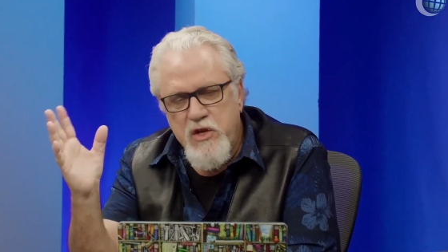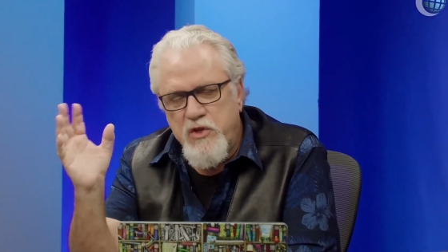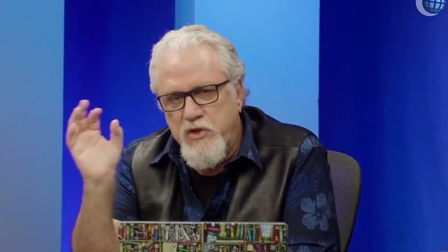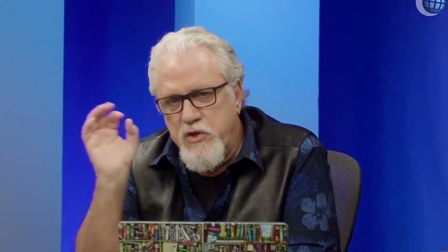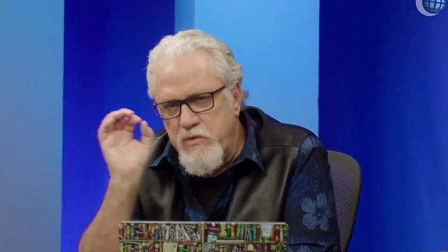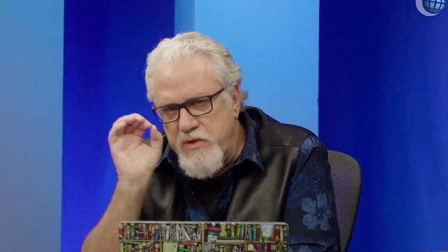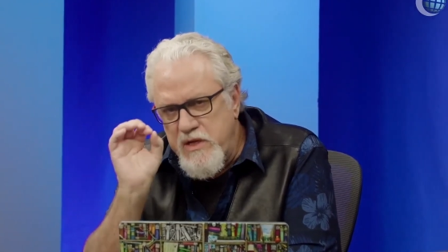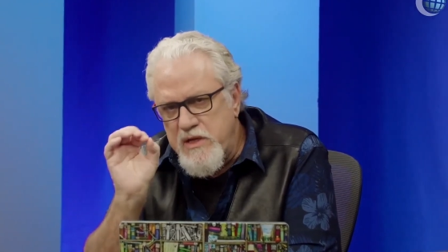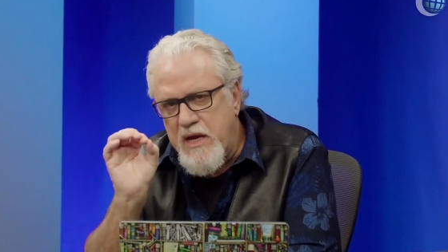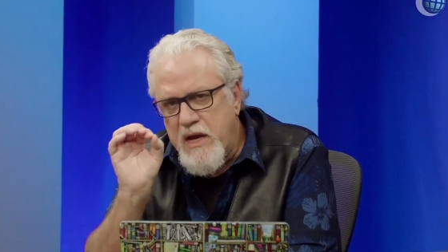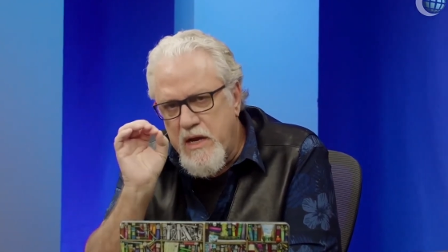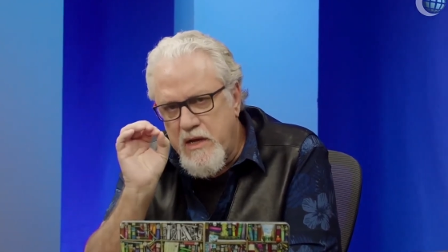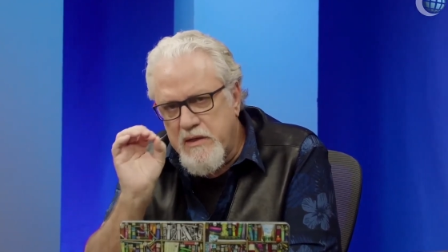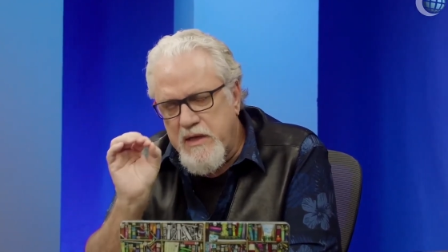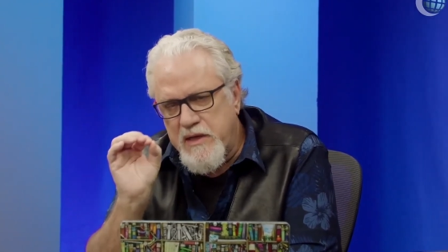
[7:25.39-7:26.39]
You need to
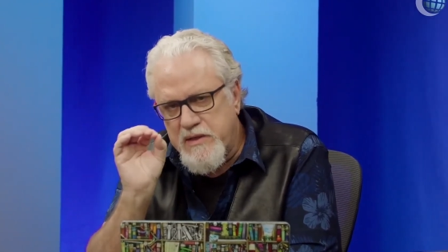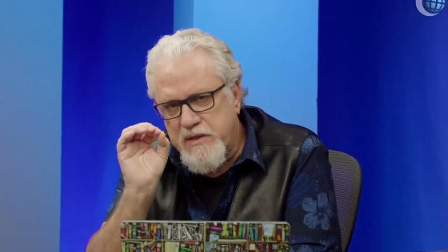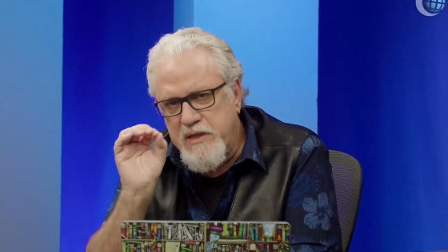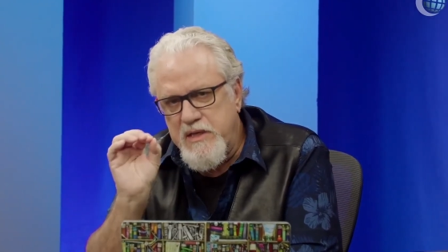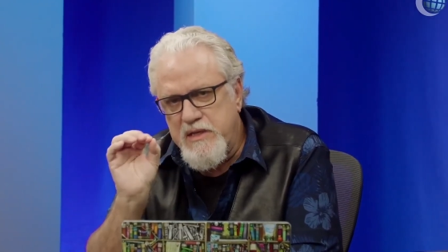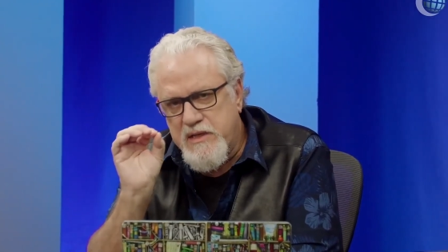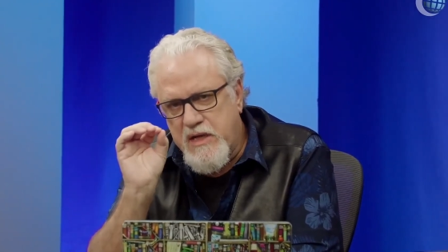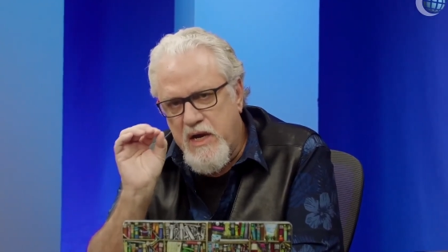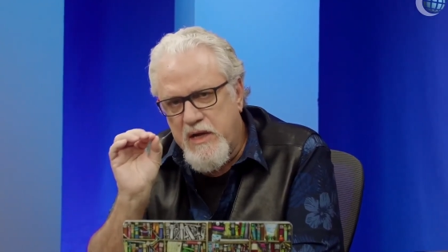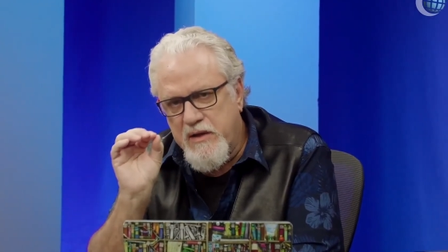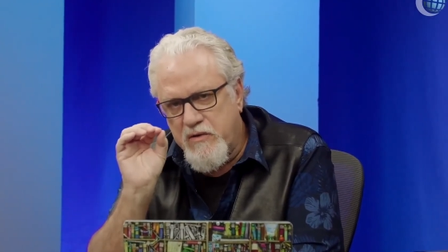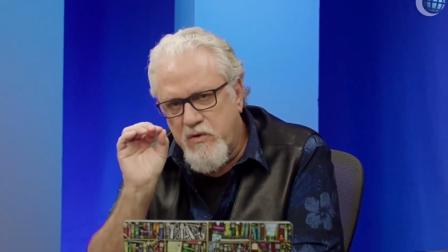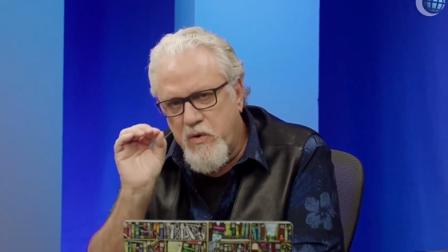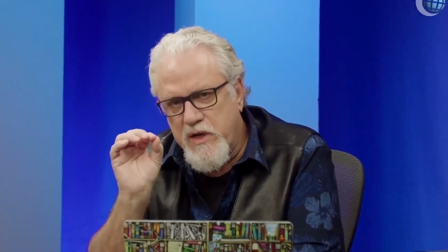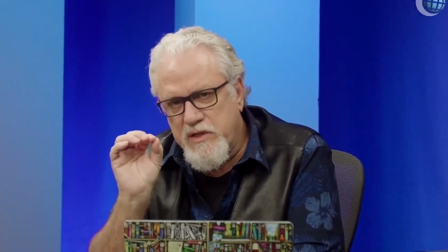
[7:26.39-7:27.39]
ask these
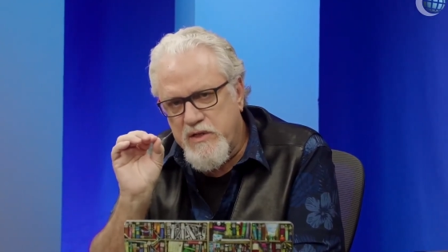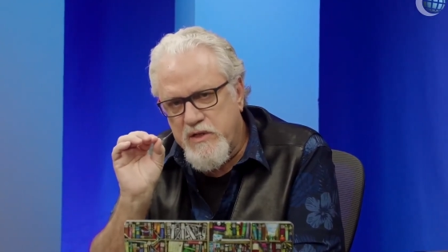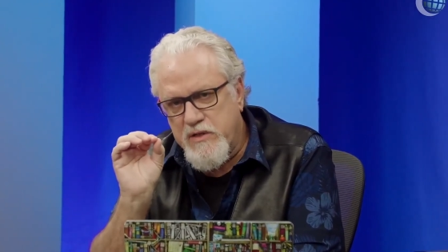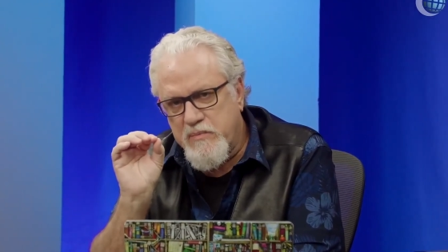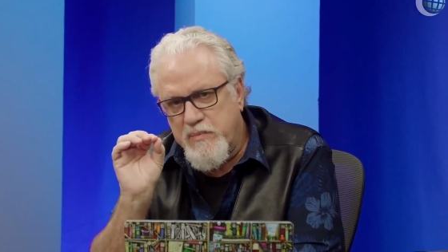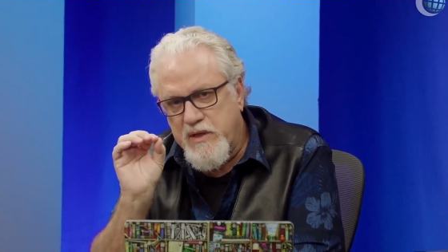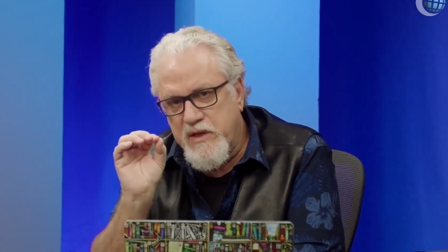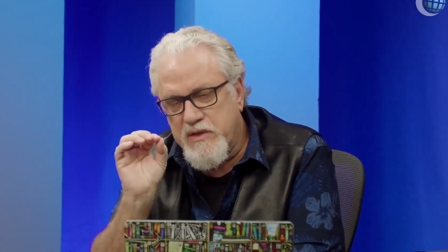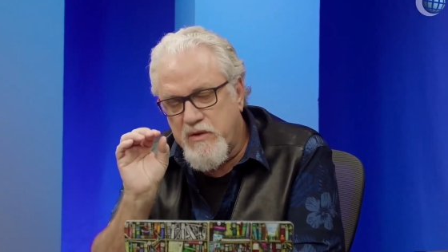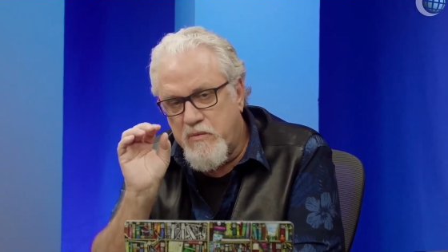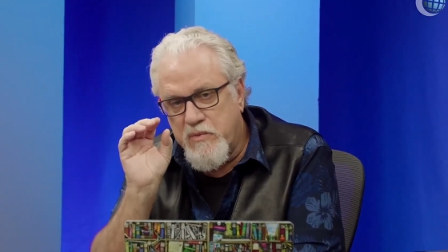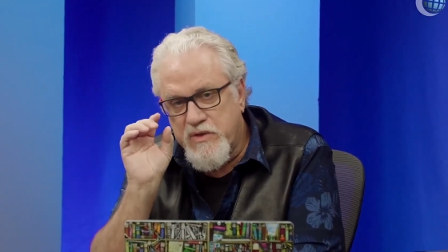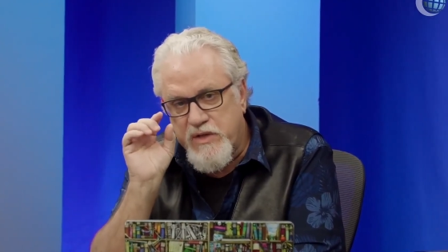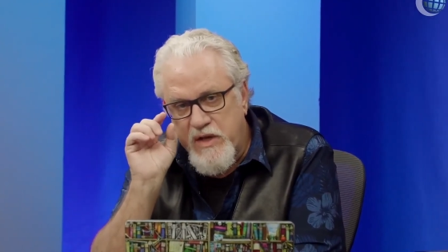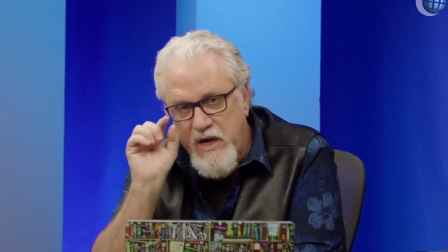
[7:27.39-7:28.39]
kind of questions, because
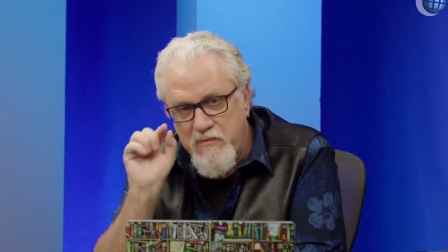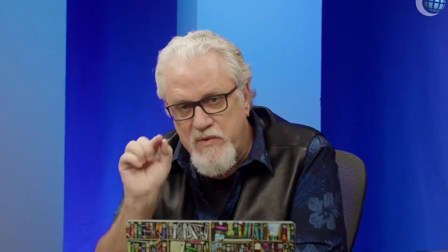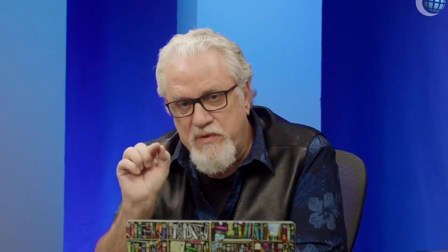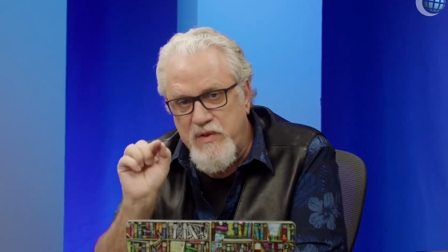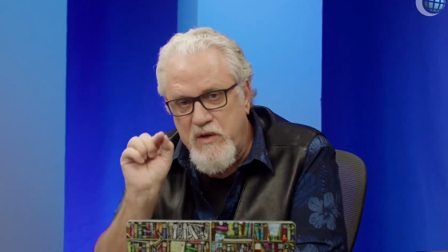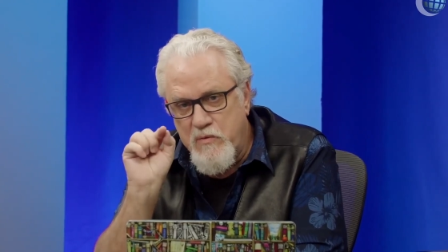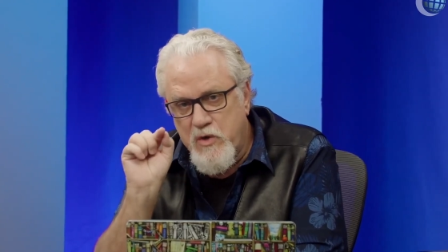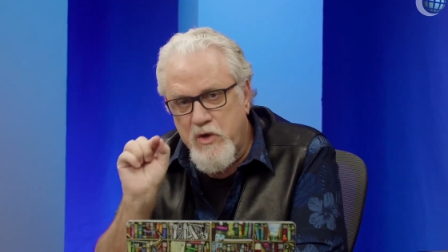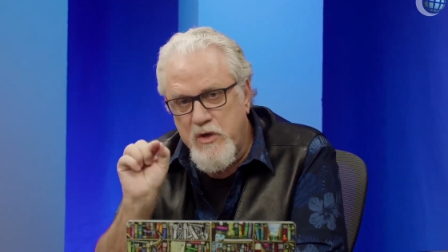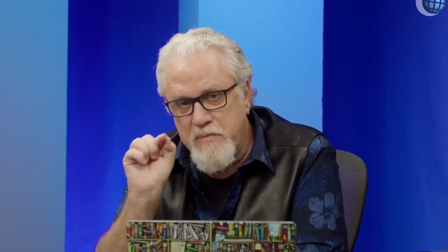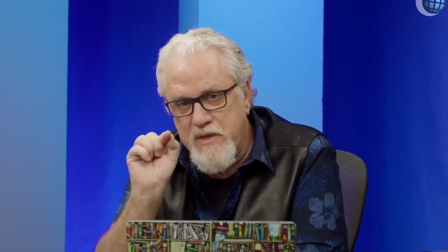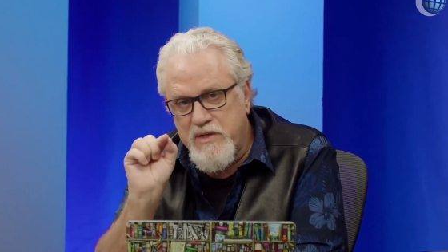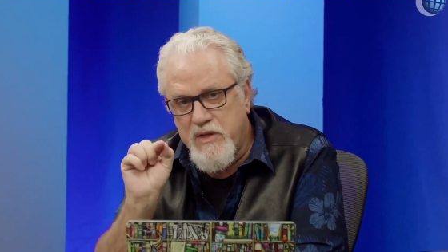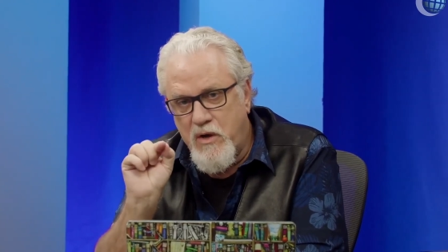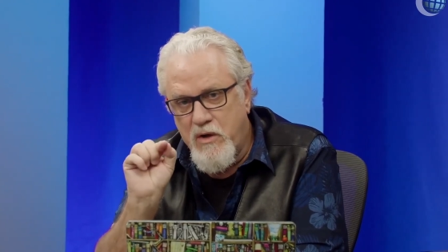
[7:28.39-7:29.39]
almost everything we're going
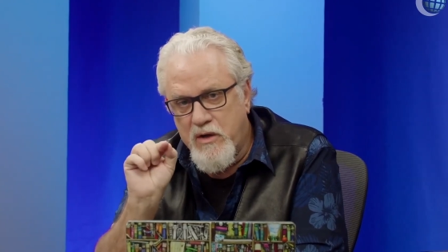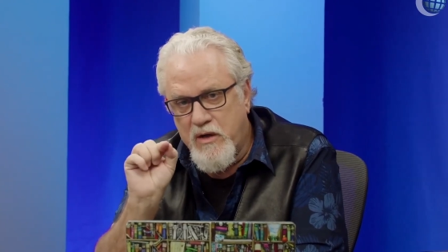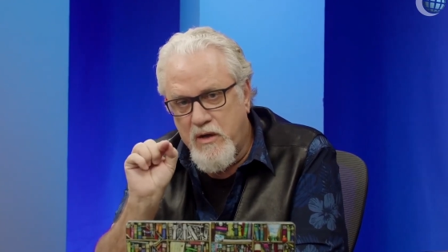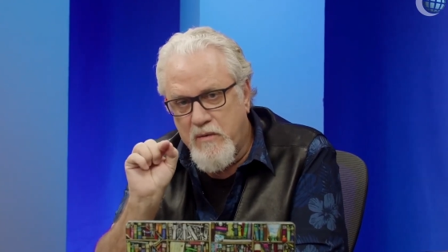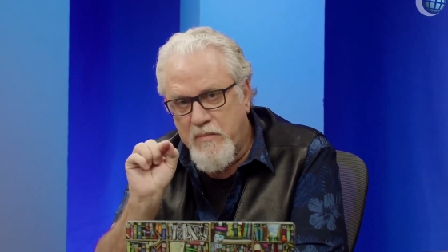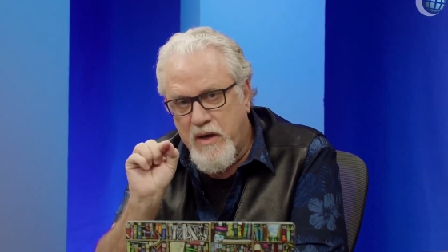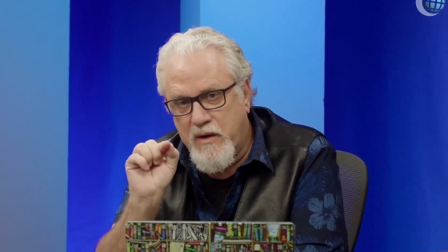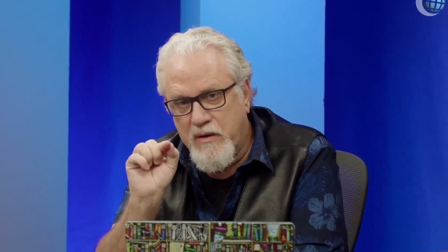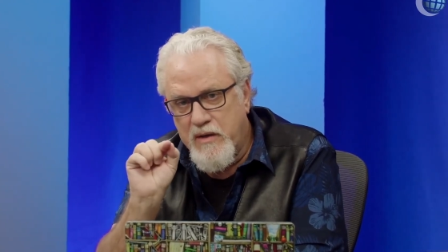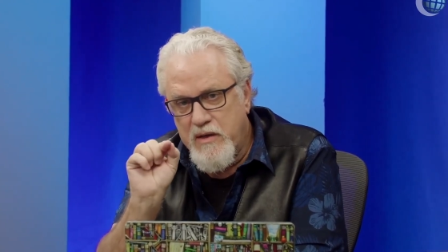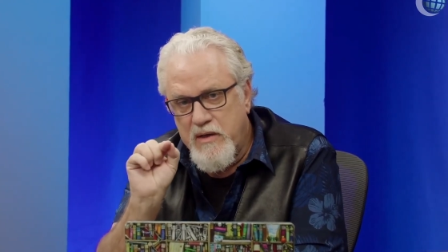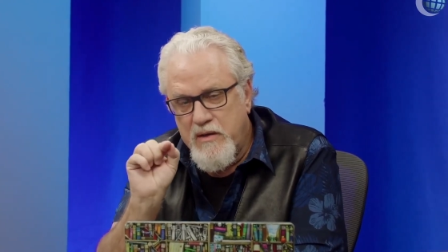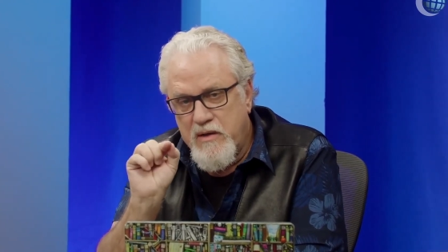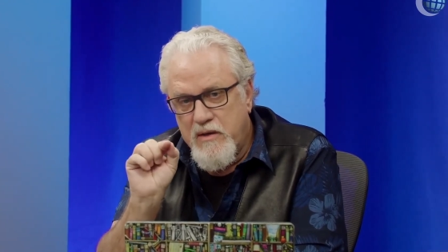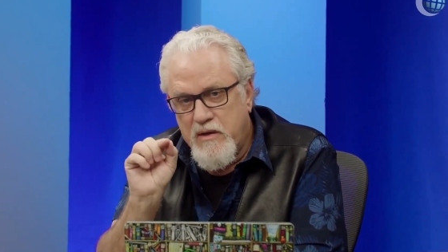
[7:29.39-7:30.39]
to be talking about